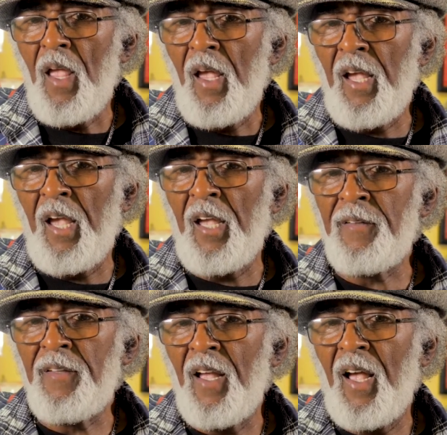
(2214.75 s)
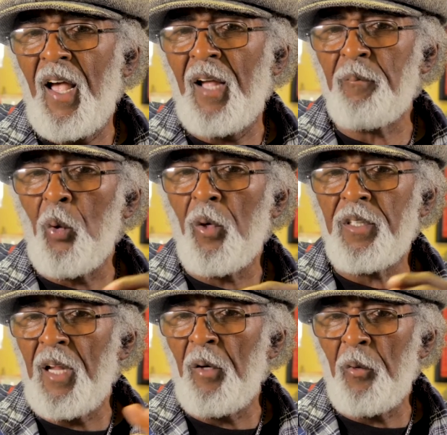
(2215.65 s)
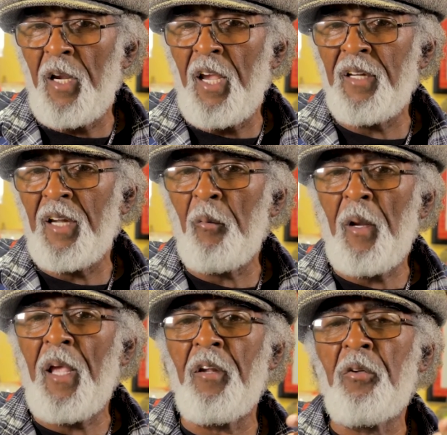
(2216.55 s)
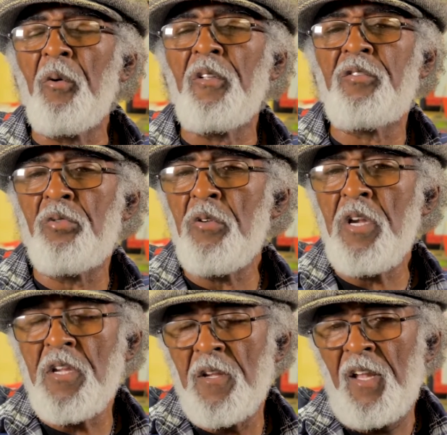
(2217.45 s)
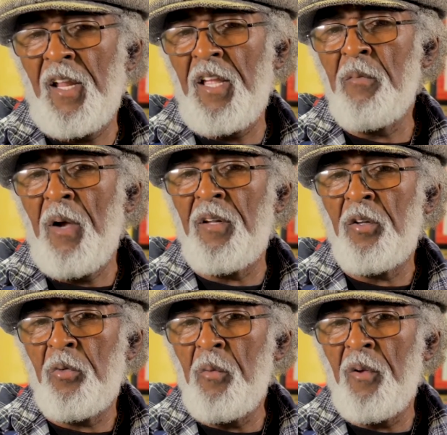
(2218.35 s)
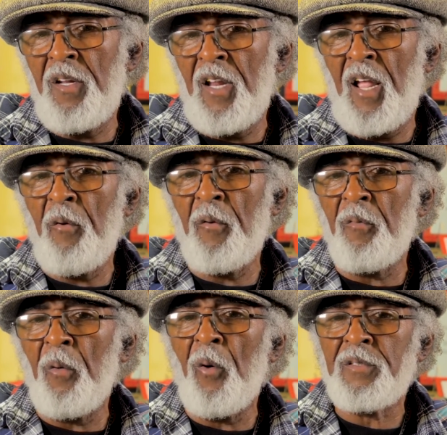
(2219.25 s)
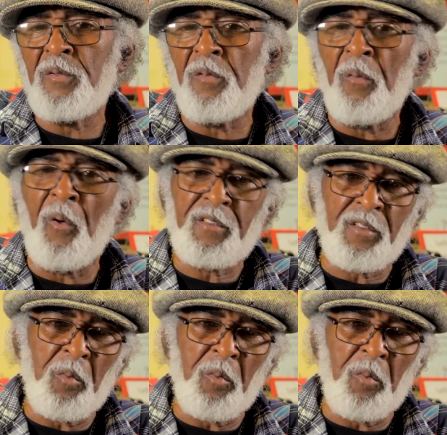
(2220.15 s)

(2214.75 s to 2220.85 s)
and I broke and I ran into a tree, and I hid behind the tree, but then I heard the voice of